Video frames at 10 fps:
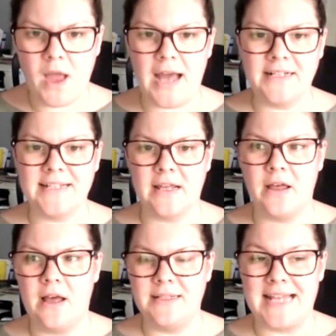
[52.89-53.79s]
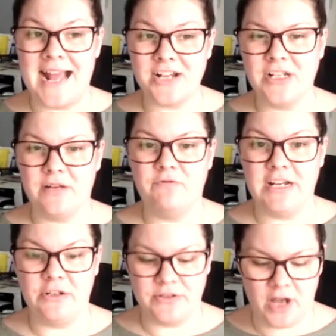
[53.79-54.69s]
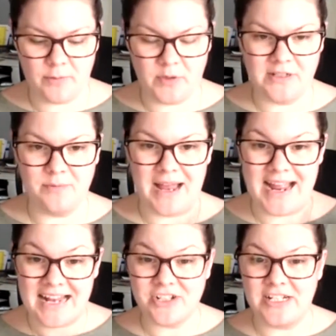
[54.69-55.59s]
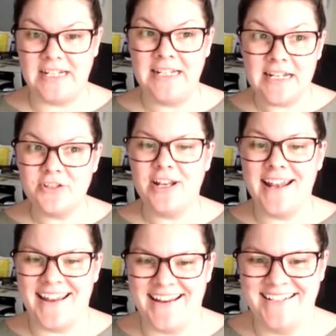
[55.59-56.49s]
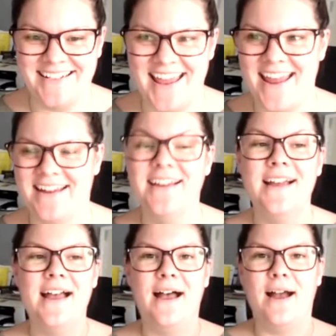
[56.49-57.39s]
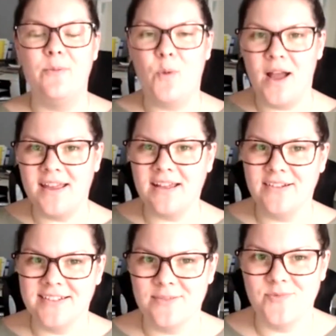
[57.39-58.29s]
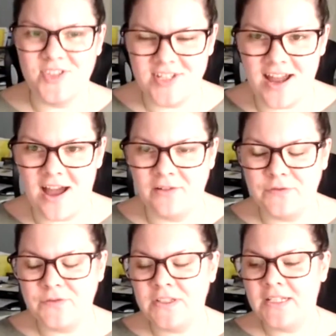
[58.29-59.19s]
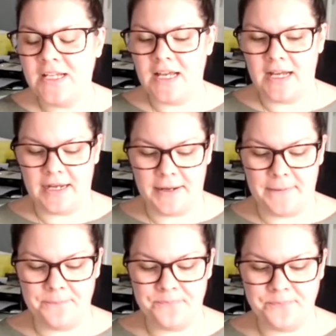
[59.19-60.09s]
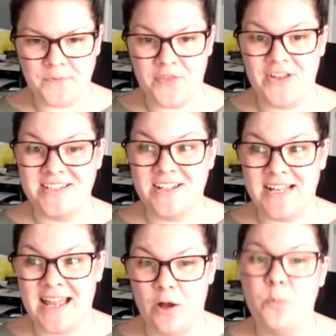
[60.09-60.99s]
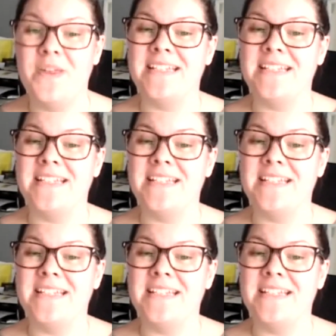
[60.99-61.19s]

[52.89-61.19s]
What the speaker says: And I say it's actually really good time because I'm actually literally today I'm working on some stuff that's going to help this